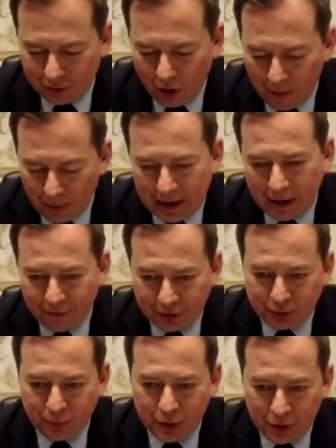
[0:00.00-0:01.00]
common
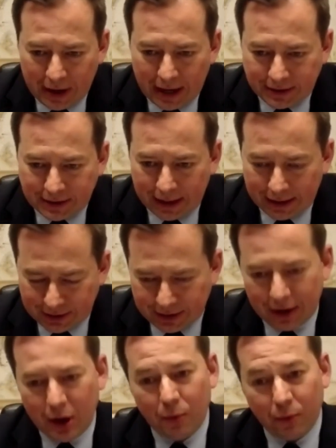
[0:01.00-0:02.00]
efforts with the United States,
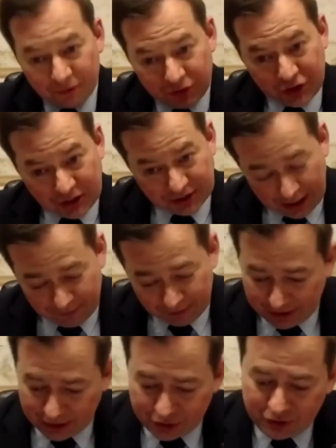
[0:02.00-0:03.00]
with
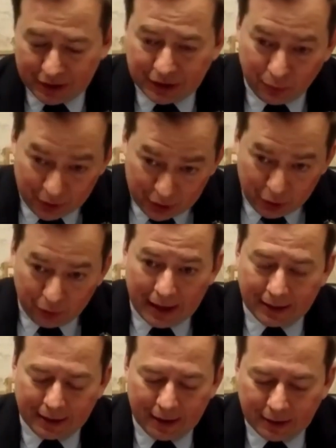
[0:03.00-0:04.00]
G7 countries, with the
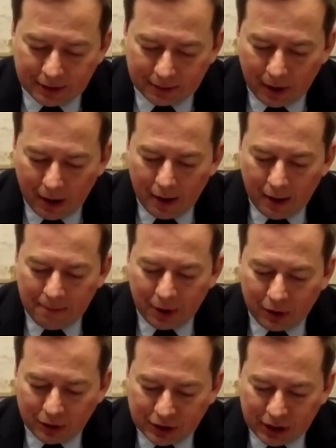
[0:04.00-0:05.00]
United Kingdom,
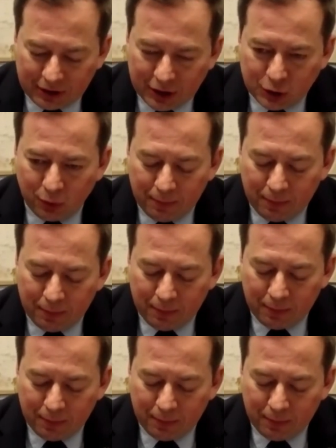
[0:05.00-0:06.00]
because this will be